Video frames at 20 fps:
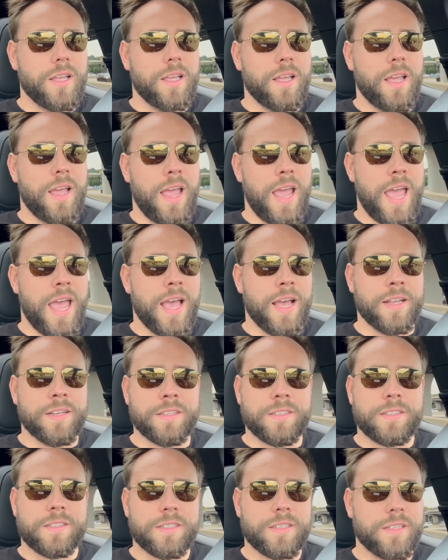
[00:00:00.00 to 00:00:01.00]

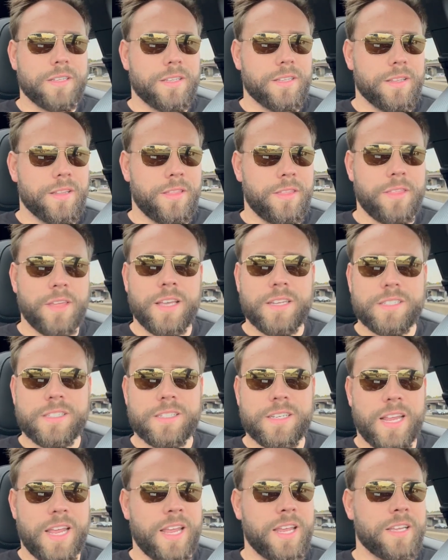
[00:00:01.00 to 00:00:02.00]
And
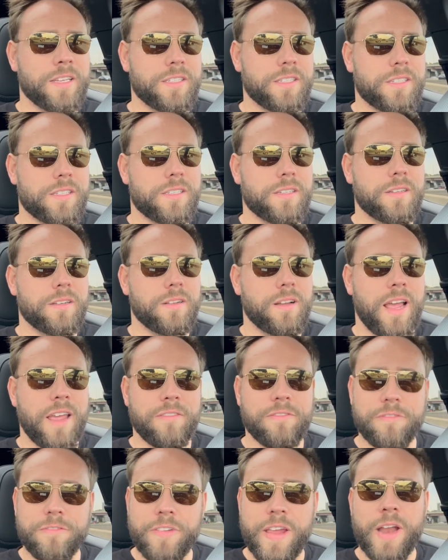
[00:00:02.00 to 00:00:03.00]
this is a
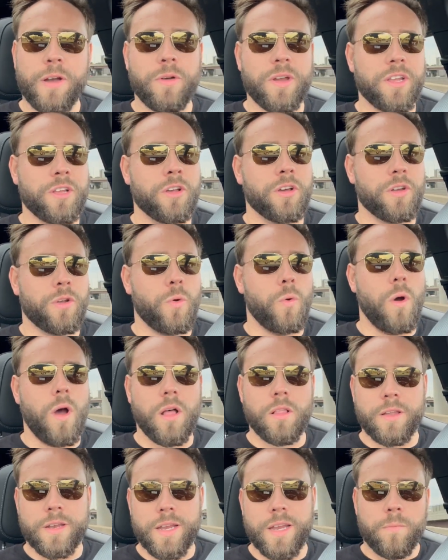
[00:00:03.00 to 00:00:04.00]
very good
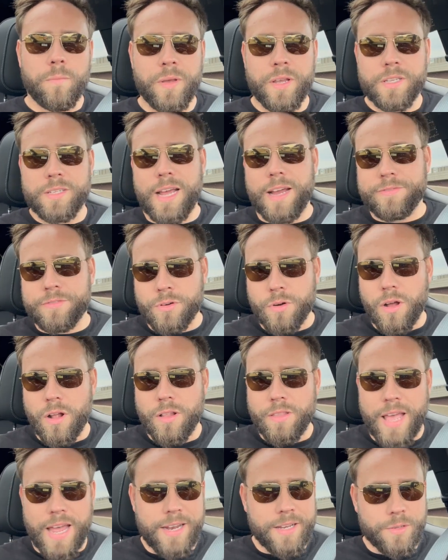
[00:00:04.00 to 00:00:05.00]
quality, because after
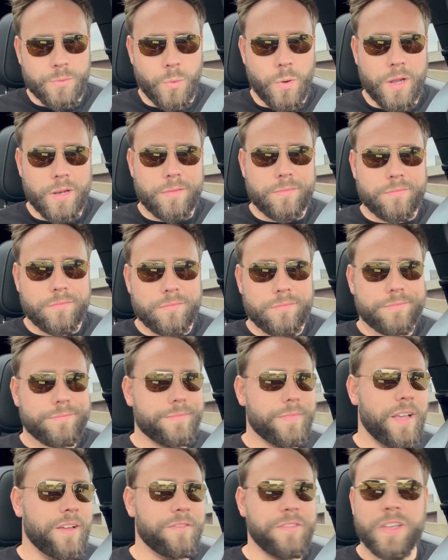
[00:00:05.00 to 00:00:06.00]
all, that is what
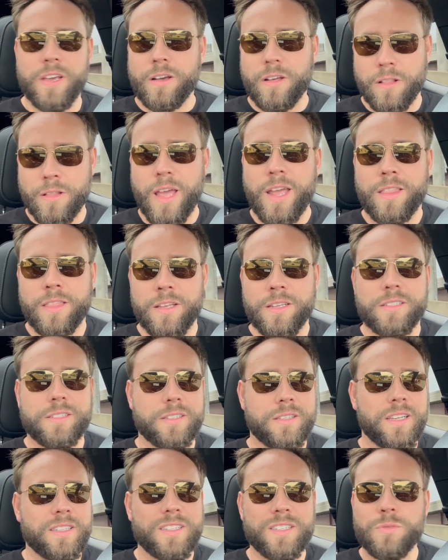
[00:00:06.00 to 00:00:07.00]
a vehicle like
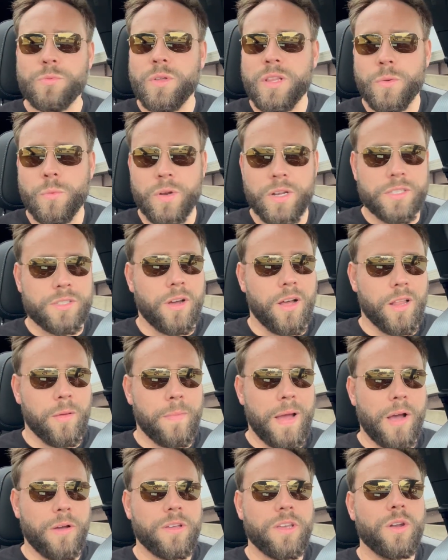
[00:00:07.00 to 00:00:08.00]
this is really what it's all about.